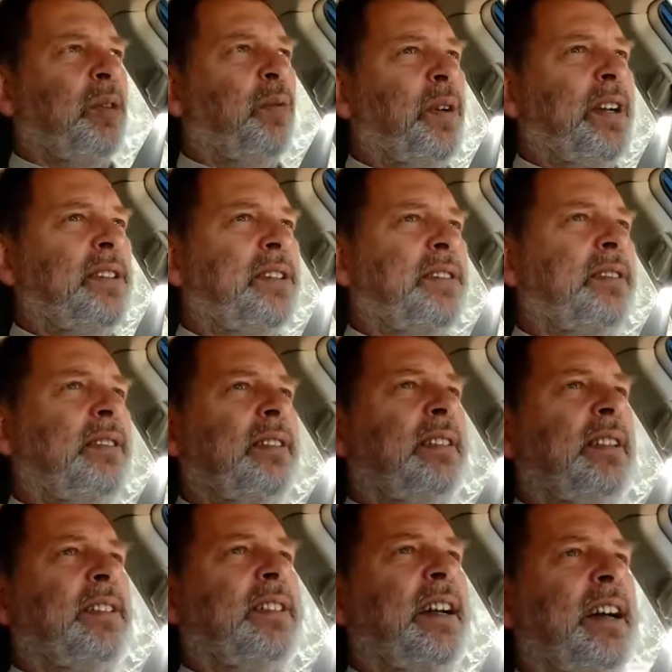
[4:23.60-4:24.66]
which
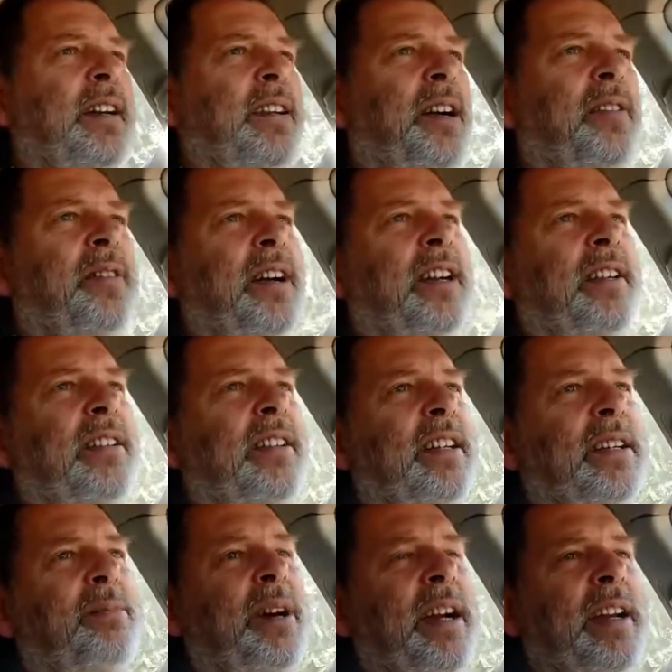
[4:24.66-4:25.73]
does not cover
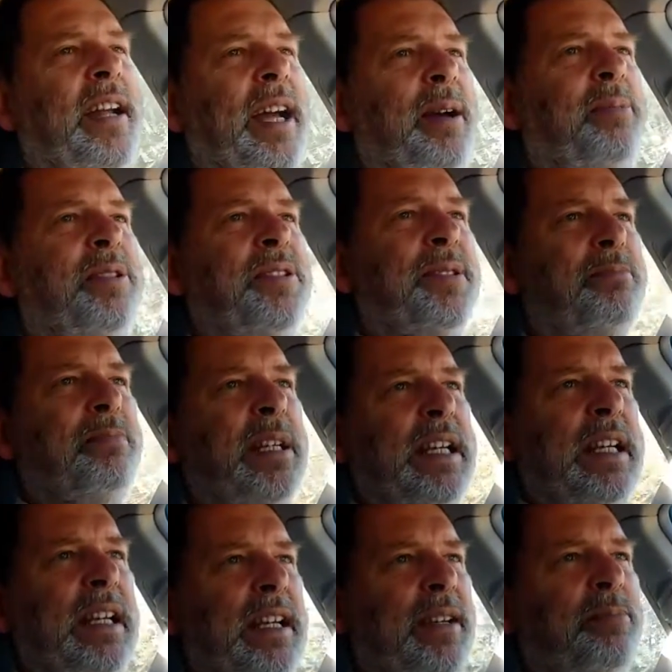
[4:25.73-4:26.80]
anything that might happen to
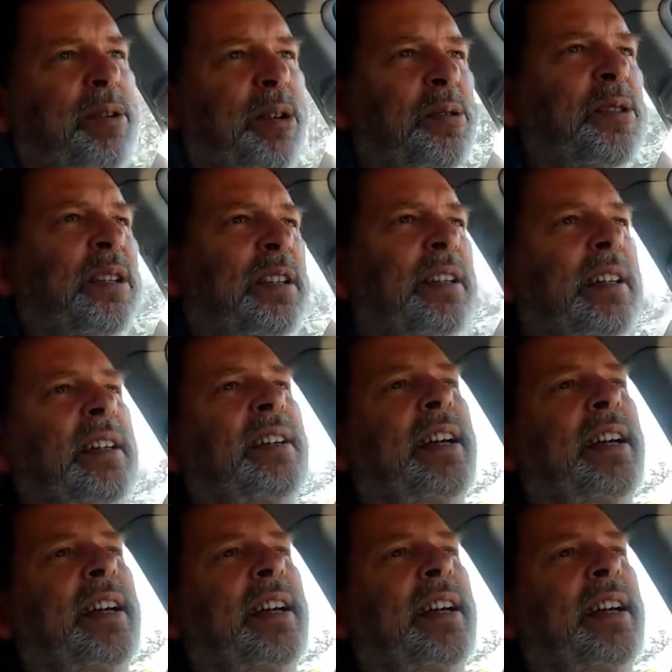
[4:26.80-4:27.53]
me personally.